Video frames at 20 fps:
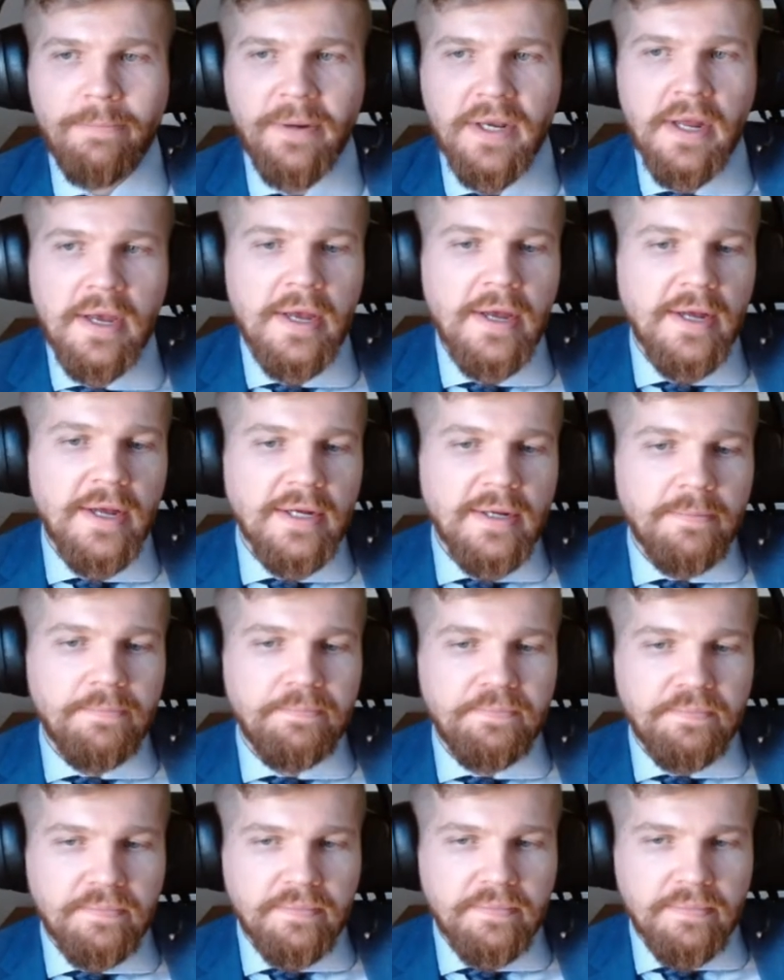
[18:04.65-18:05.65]
But
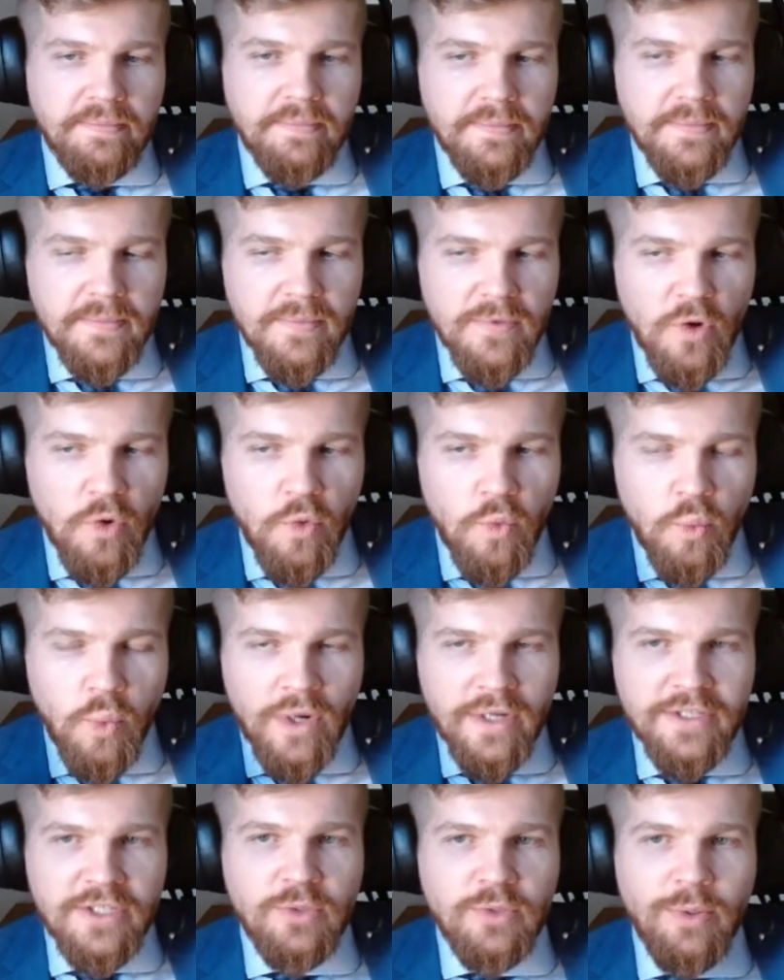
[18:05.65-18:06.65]

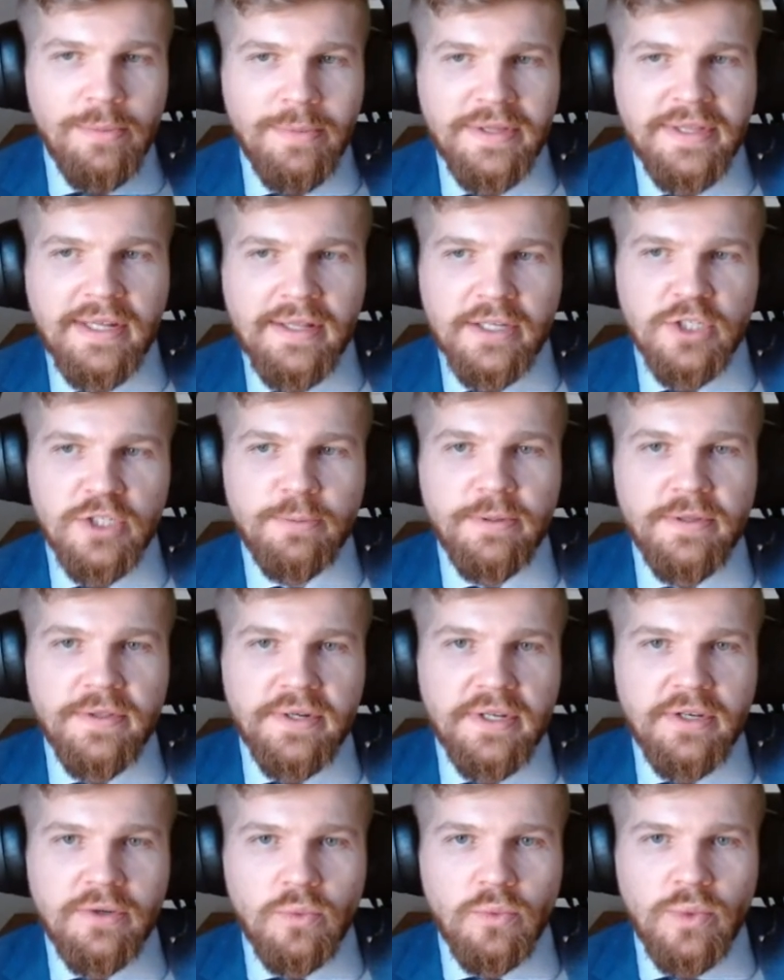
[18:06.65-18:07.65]
once we meet the
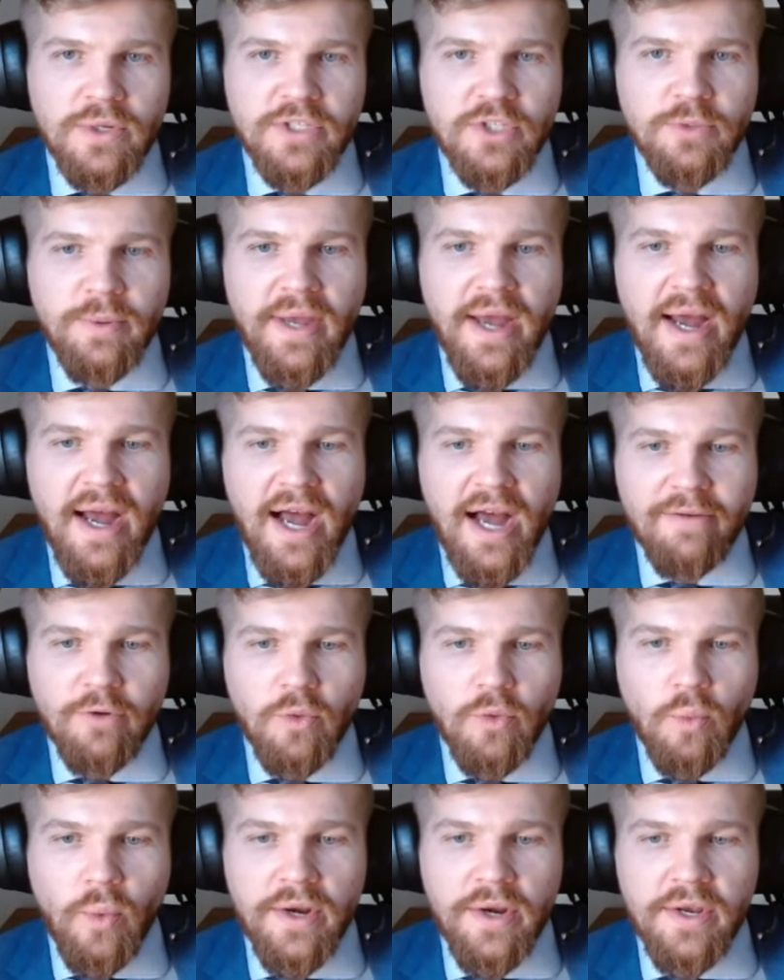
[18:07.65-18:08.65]
eligibility, once we have
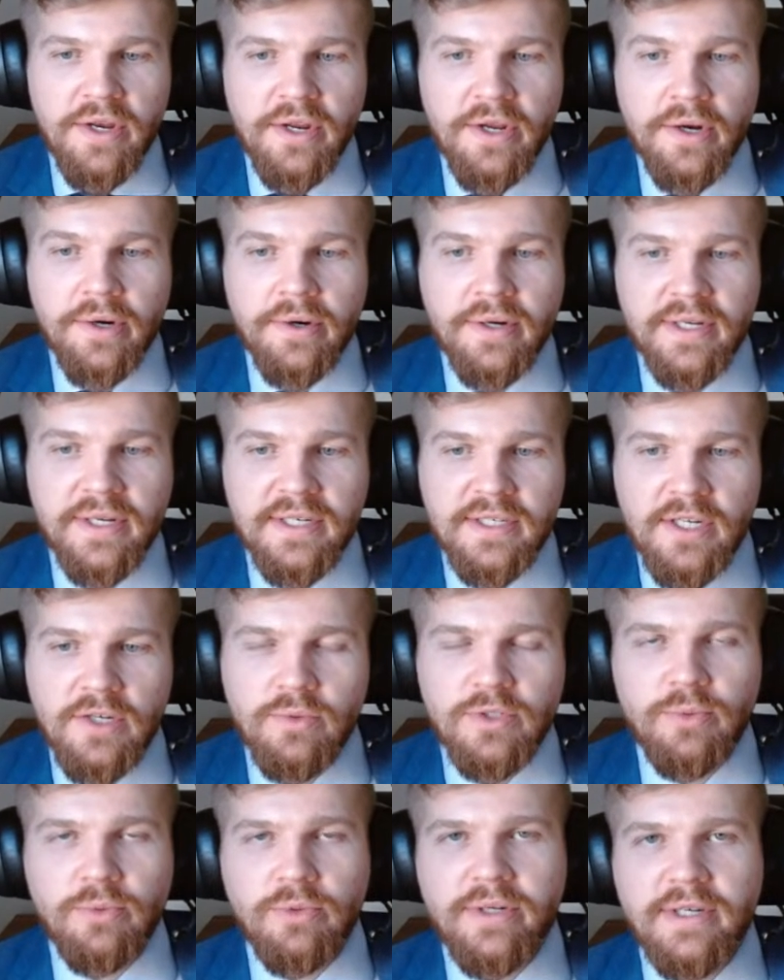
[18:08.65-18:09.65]
our one year
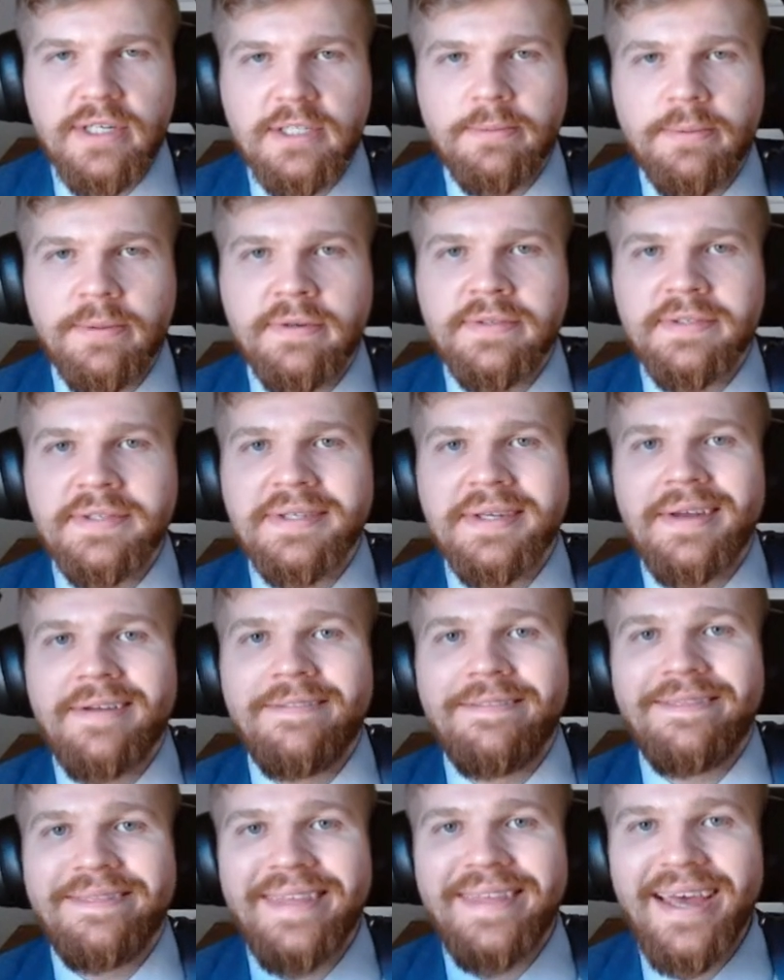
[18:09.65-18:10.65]
continuous work experience,
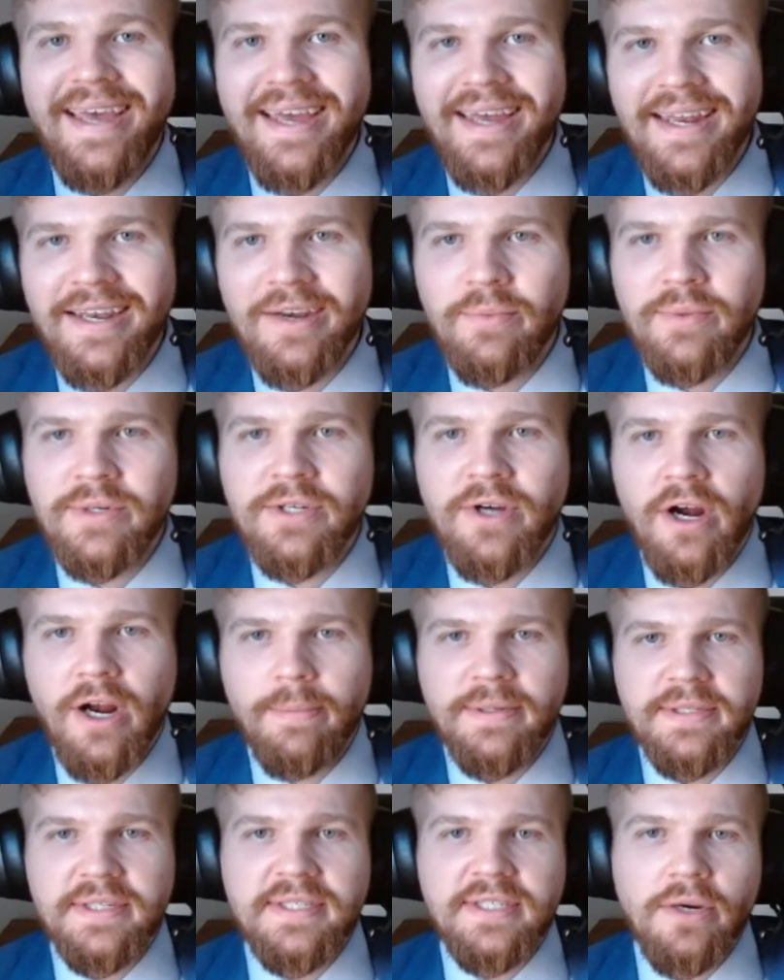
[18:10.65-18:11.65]
then we talk
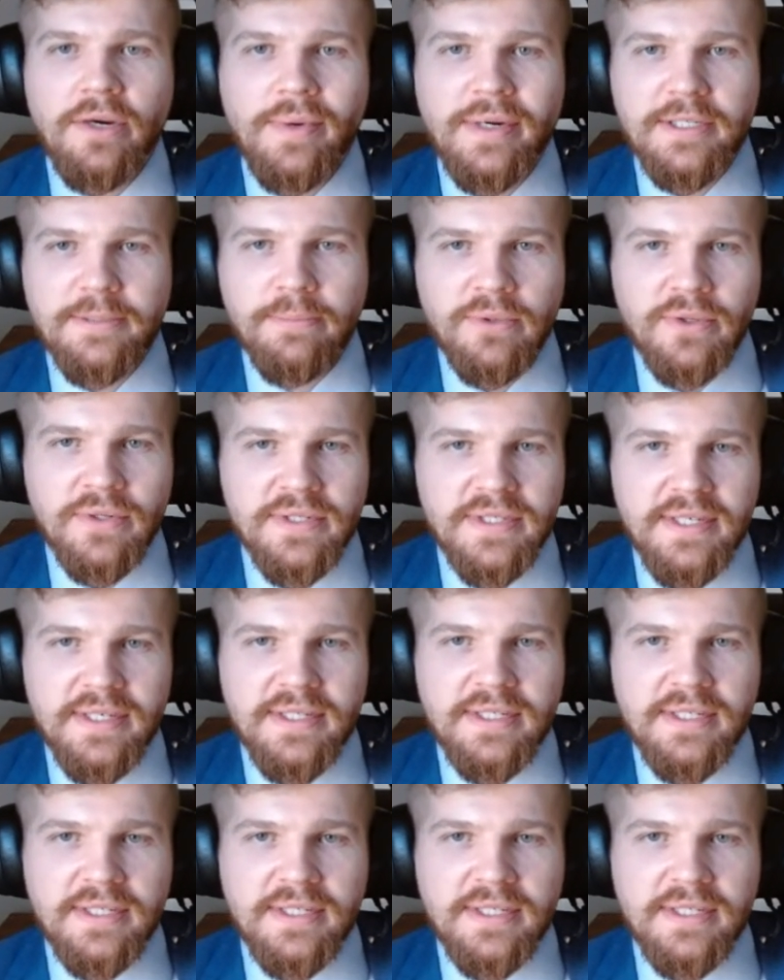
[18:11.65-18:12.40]
about CRS points.